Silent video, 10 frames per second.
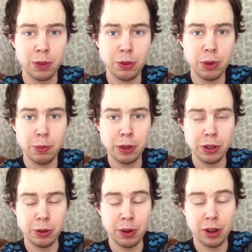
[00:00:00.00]
They're
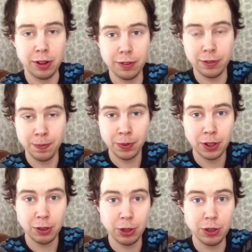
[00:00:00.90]
ripping you off
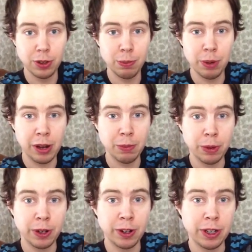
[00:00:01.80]
when you can buy them
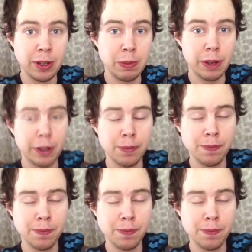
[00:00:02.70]
right on eBay.